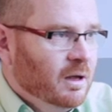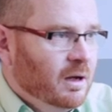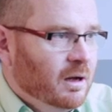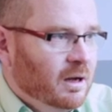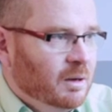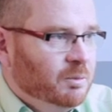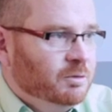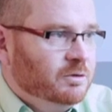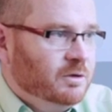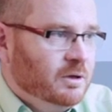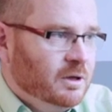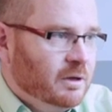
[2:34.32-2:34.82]
I
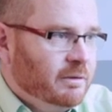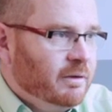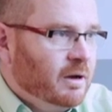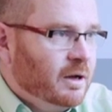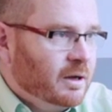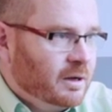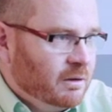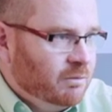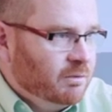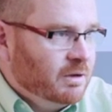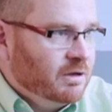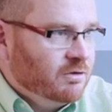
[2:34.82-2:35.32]
want to know that I
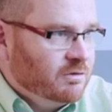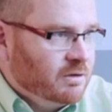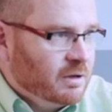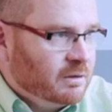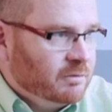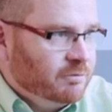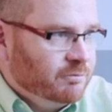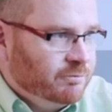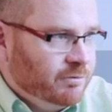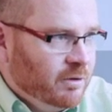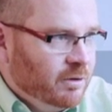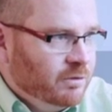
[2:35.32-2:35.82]
can reach
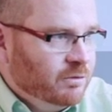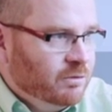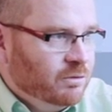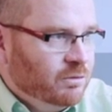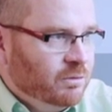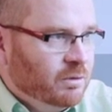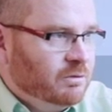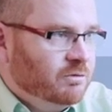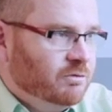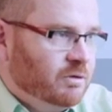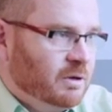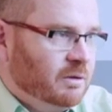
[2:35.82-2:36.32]
out and phone
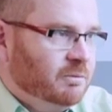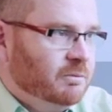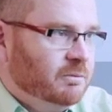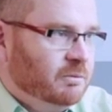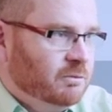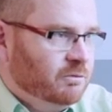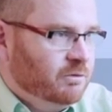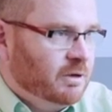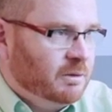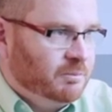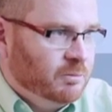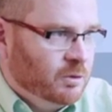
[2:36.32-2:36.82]
you and check
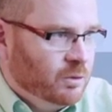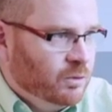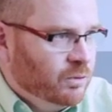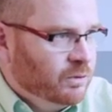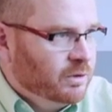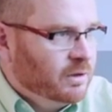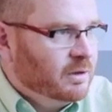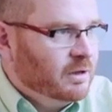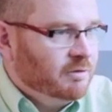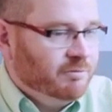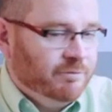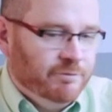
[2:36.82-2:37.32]
my
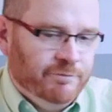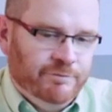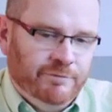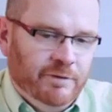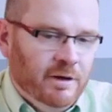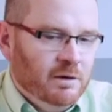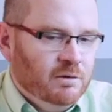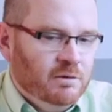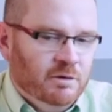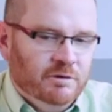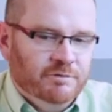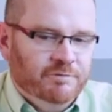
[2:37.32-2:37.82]
order. If
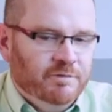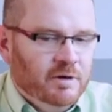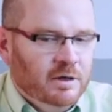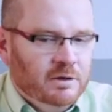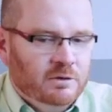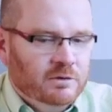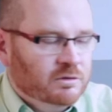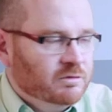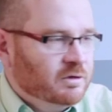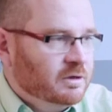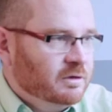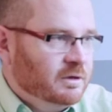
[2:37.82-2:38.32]
I can't find
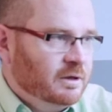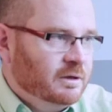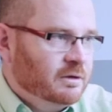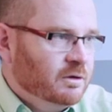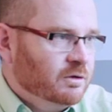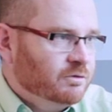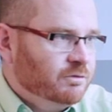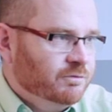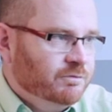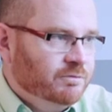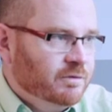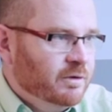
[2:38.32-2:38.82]
contact
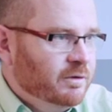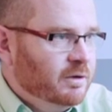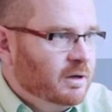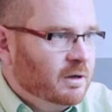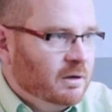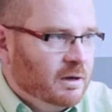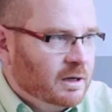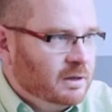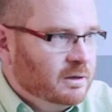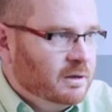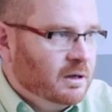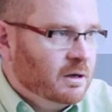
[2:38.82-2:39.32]
details, very
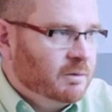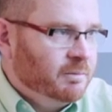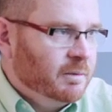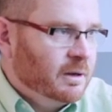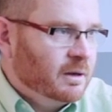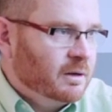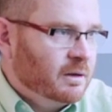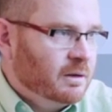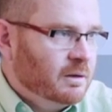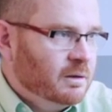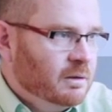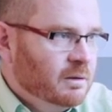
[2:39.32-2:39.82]
unlikely I'd
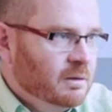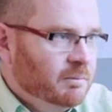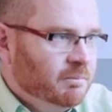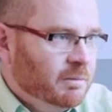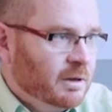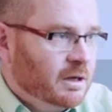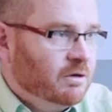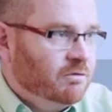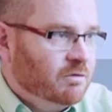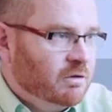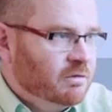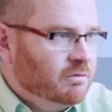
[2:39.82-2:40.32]
make
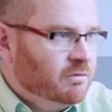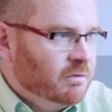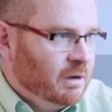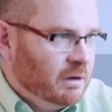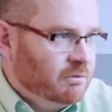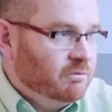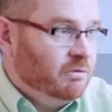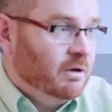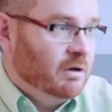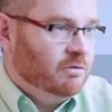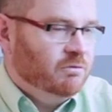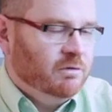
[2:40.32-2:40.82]
a
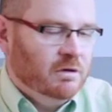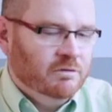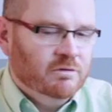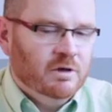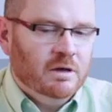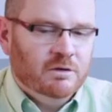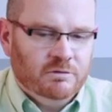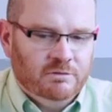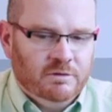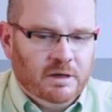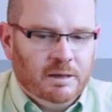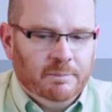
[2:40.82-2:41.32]

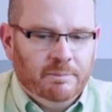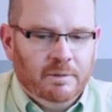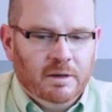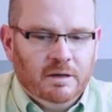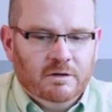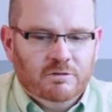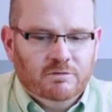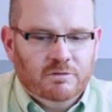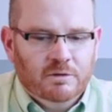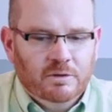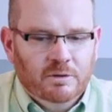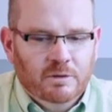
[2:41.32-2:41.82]
transaction take place.